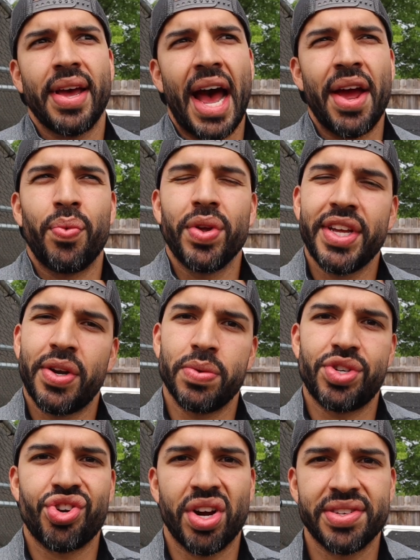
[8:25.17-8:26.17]
I really
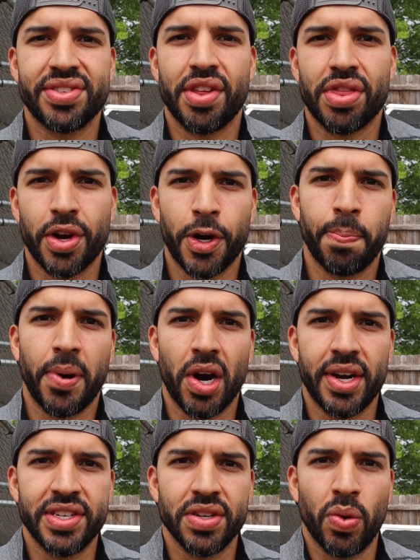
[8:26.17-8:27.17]
don't trust the third
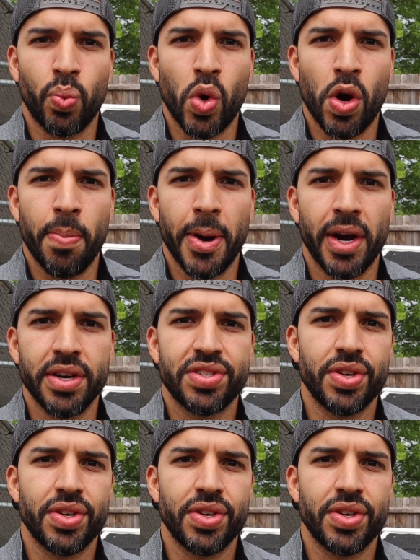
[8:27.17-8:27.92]
parties on Walmart.